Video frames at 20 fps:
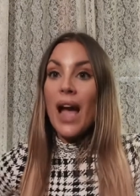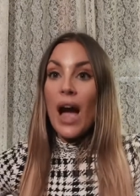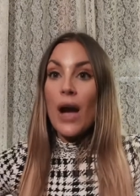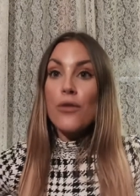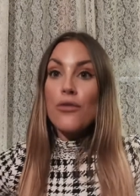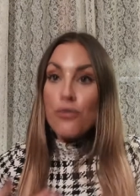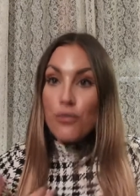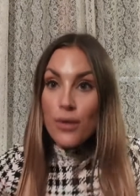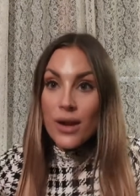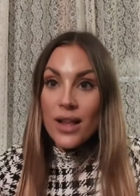
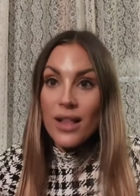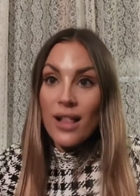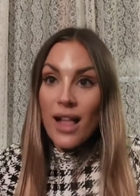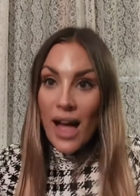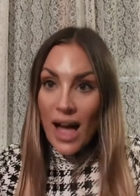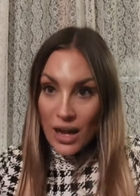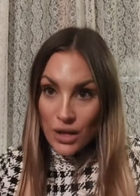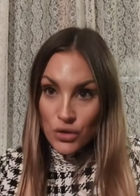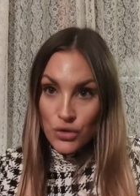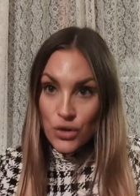a real
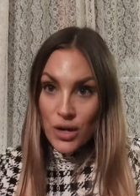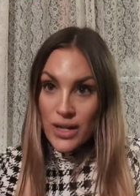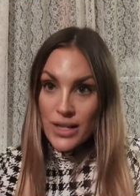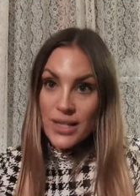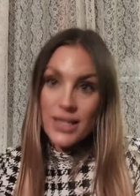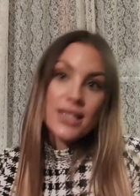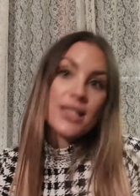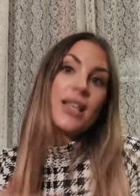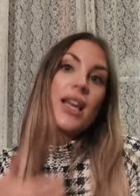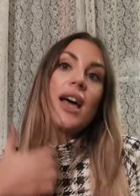
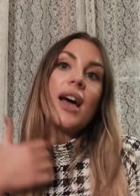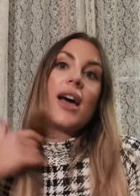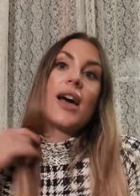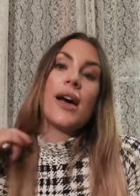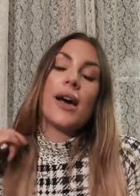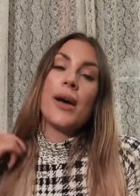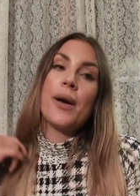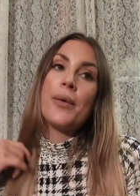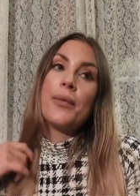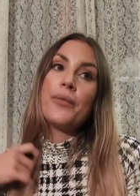address
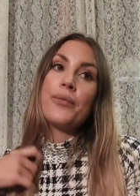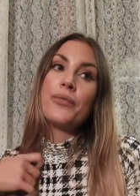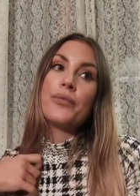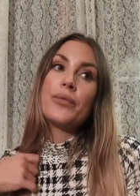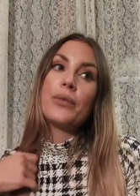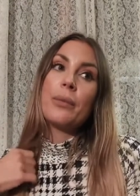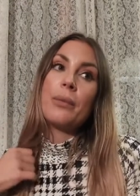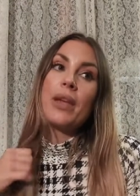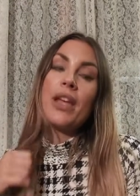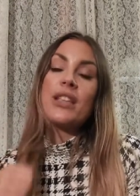
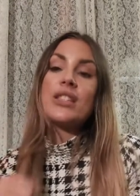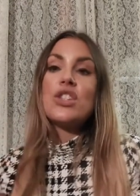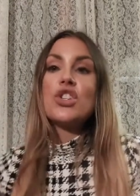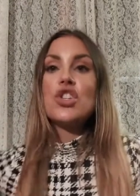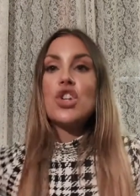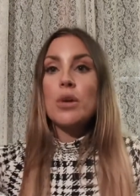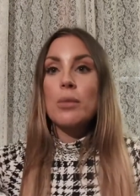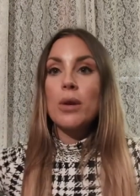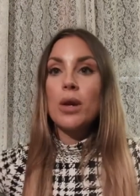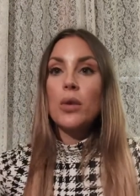um, because
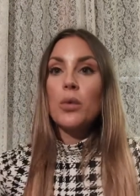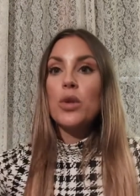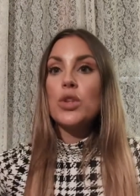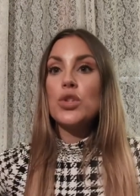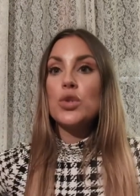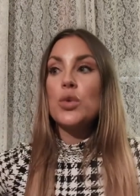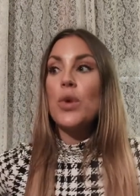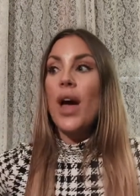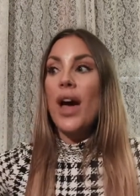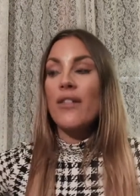in germany we
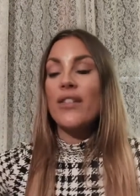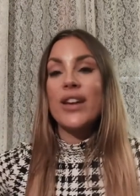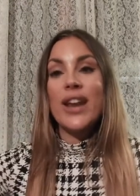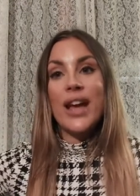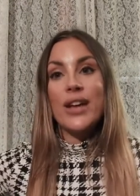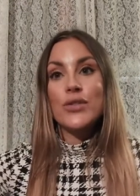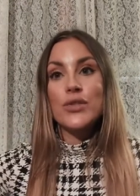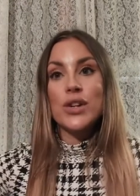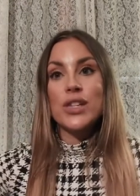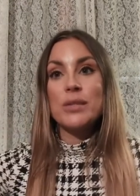do have an
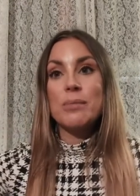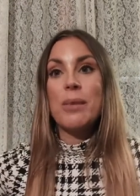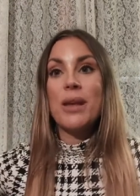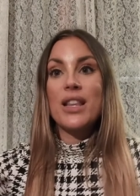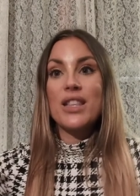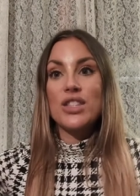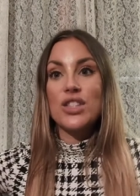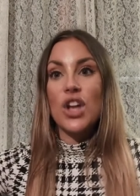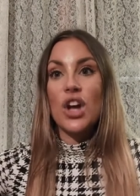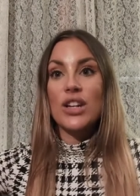address
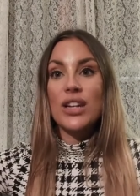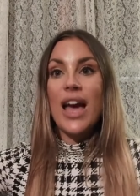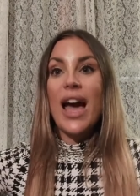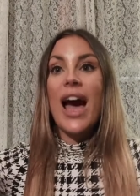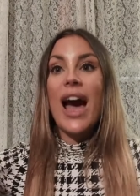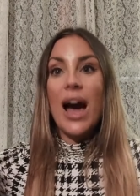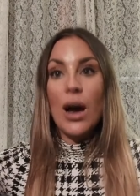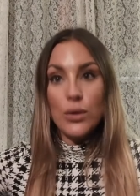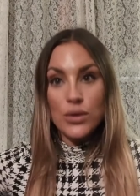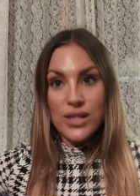but it's not a
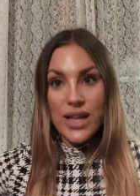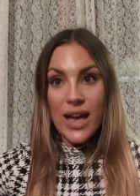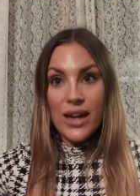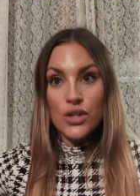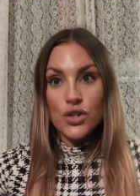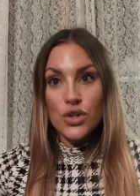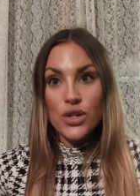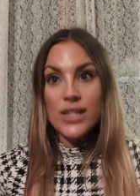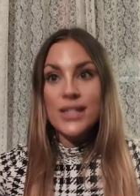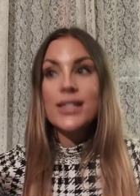house
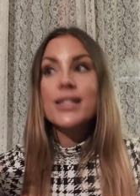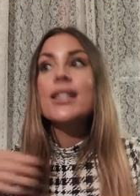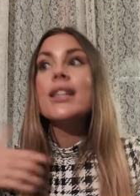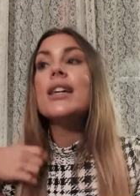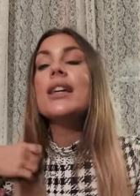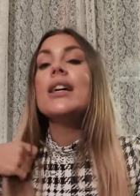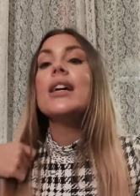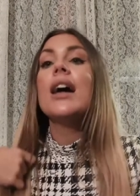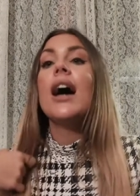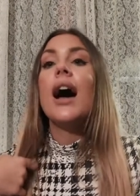address
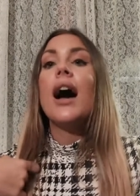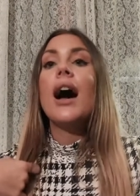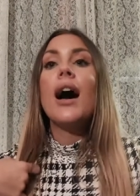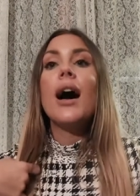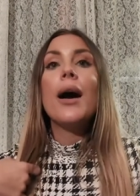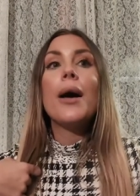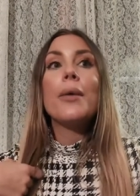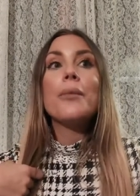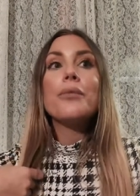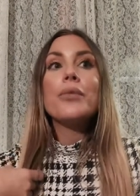
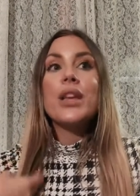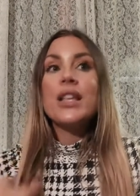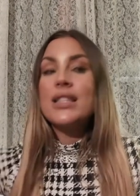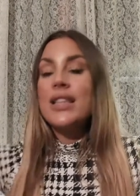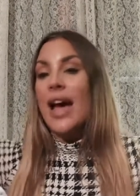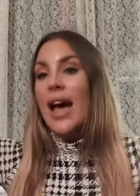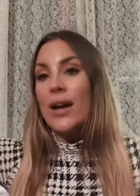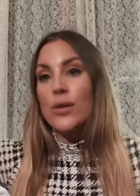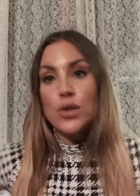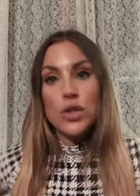um,
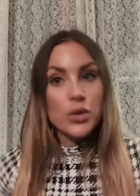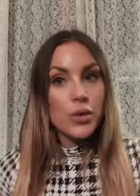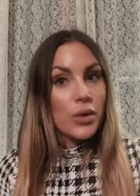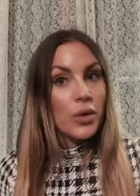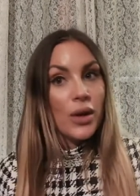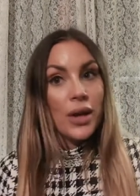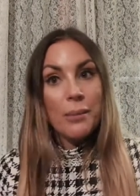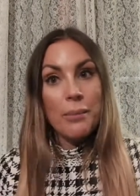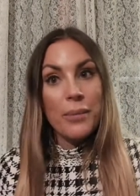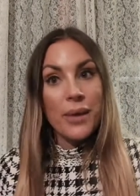it's an address where
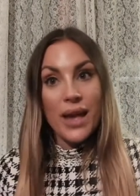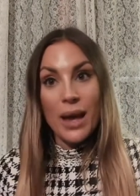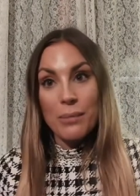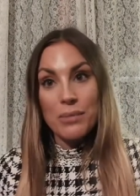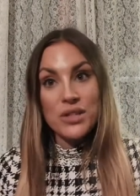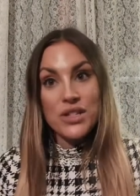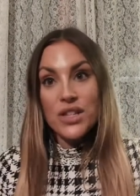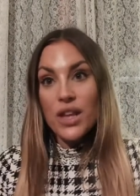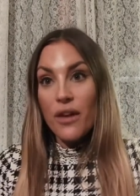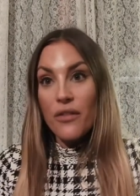you can pick
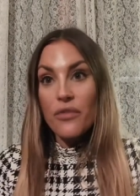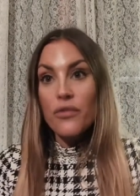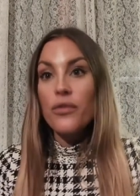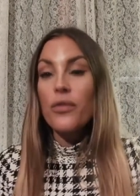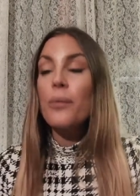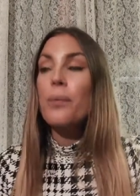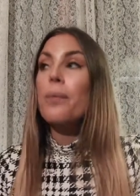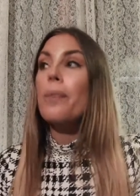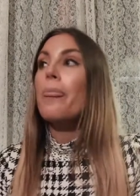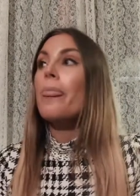up
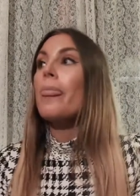stuff